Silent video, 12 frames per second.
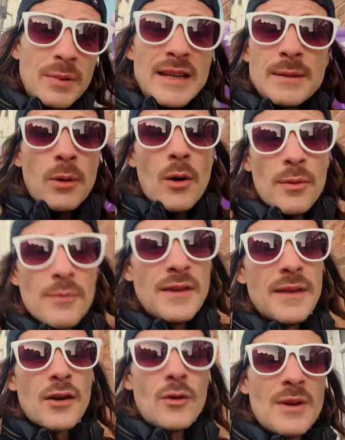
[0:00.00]
please pop them
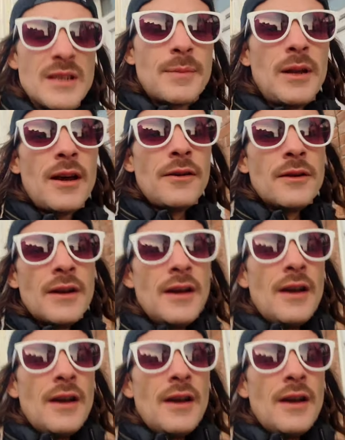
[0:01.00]
in the comments below.